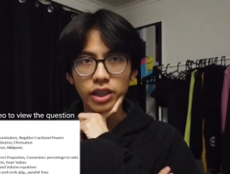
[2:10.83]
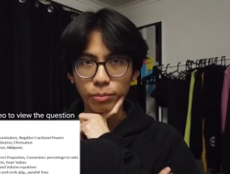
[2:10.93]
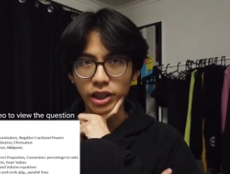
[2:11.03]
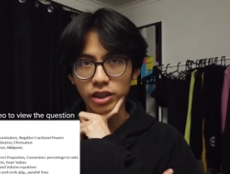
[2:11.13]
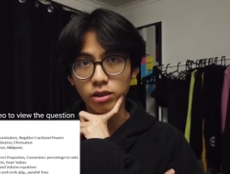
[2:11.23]

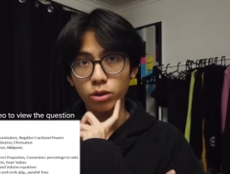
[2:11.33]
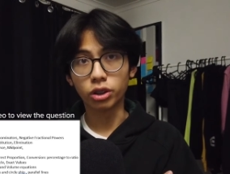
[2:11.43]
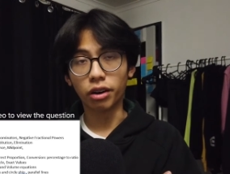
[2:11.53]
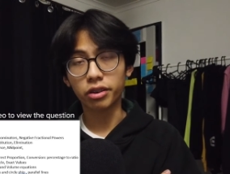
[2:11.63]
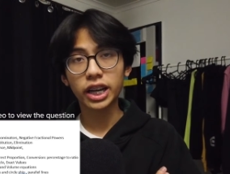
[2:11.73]
They might
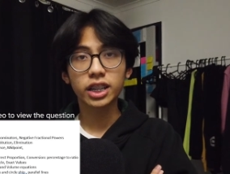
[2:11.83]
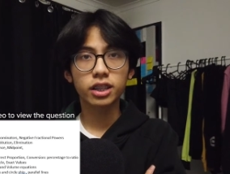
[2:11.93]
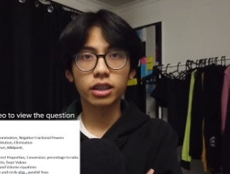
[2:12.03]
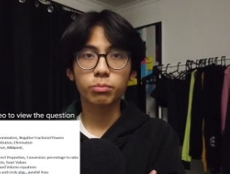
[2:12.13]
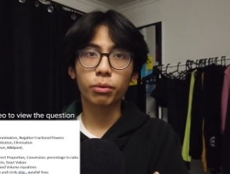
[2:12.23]
include
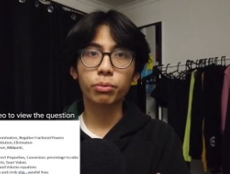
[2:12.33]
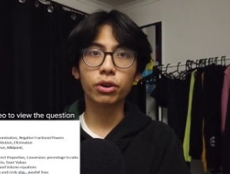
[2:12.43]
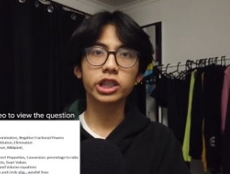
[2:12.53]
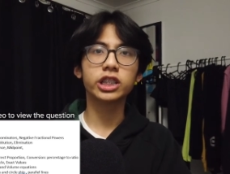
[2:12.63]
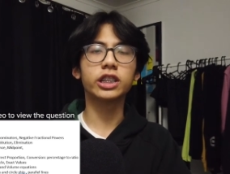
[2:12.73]
direct
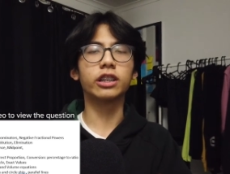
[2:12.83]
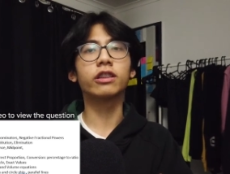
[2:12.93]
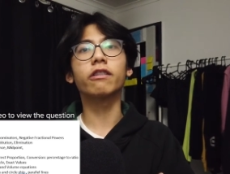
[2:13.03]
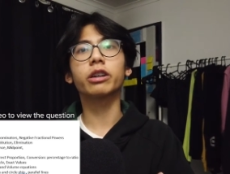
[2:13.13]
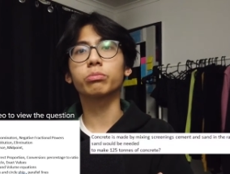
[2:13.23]
proportion,
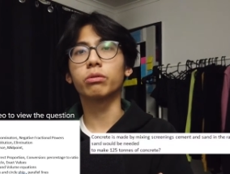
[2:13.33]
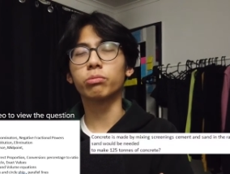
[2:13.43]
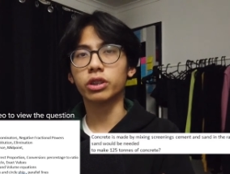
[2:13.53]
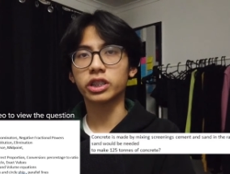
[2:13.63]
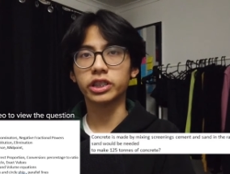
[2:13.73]
indirect
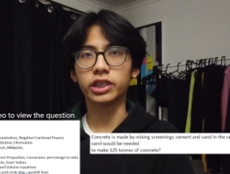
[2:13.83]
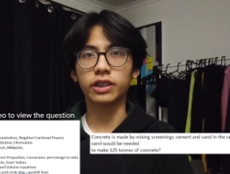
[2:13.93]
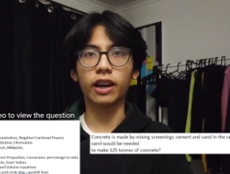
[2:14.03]
proportion,